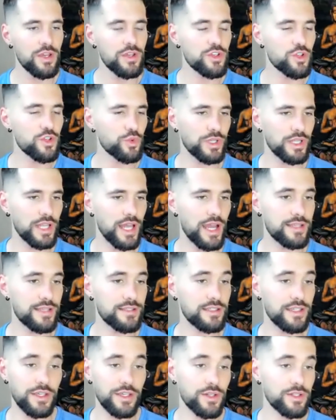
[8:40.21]
you realize
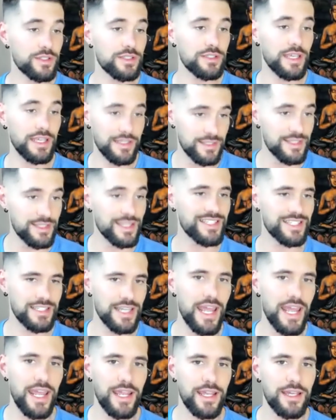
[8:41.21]
guilt is the
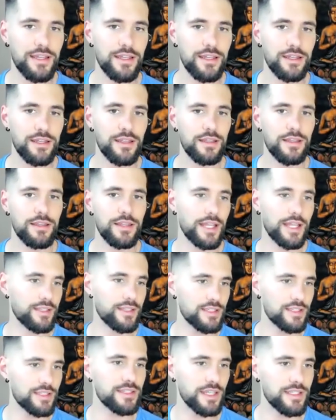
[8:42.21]
snake that
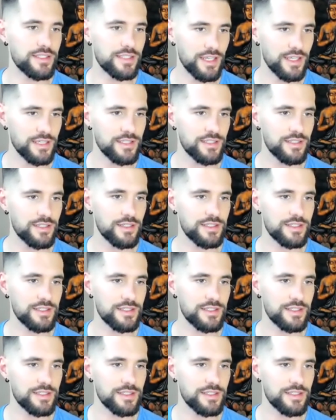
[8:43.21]
doesn't exist.